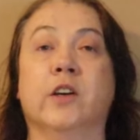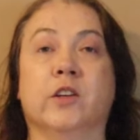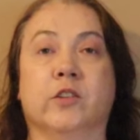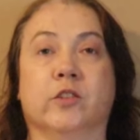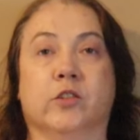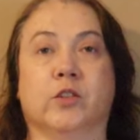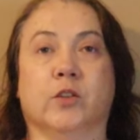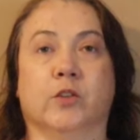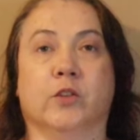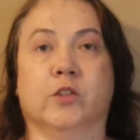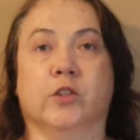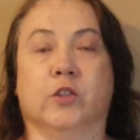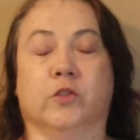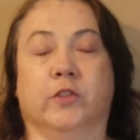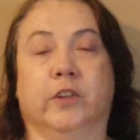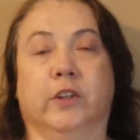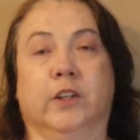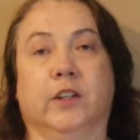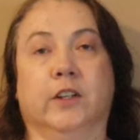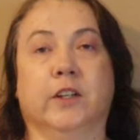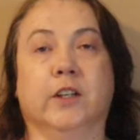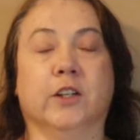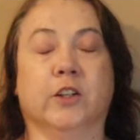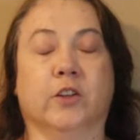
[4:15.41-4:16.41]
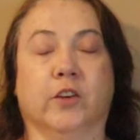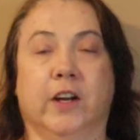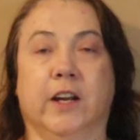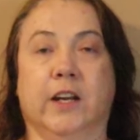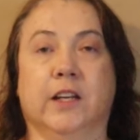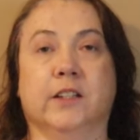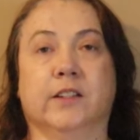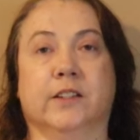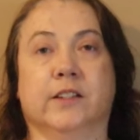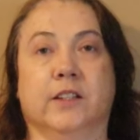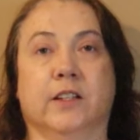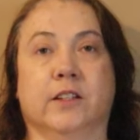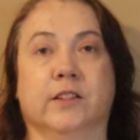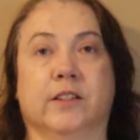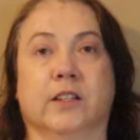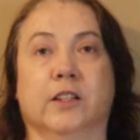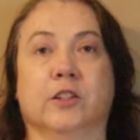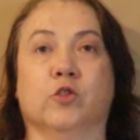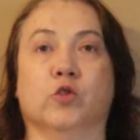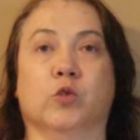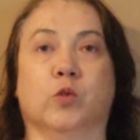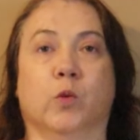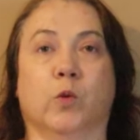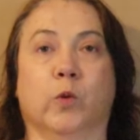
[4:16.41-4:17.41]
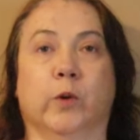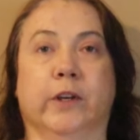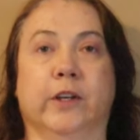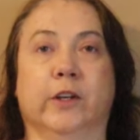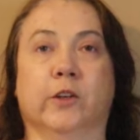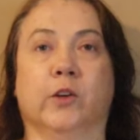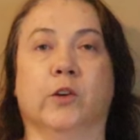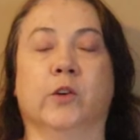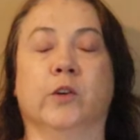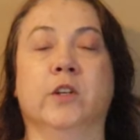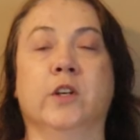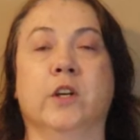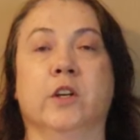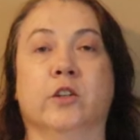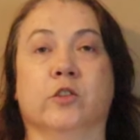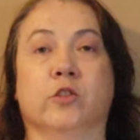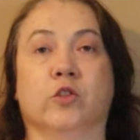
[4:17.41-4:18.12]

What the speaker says: So it's a really great essential oil